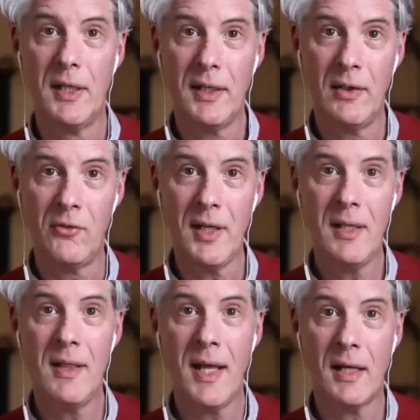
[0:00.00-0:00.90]
is
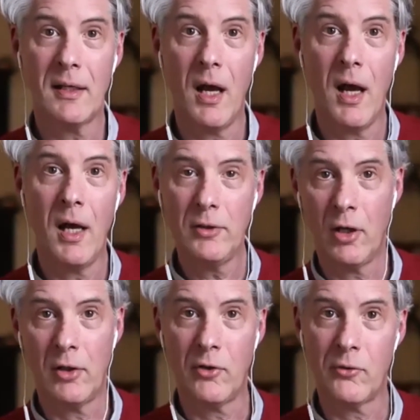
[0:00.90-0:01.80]
in that
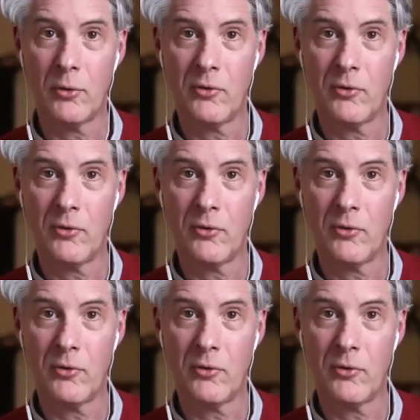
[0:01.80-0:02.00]
unconscious or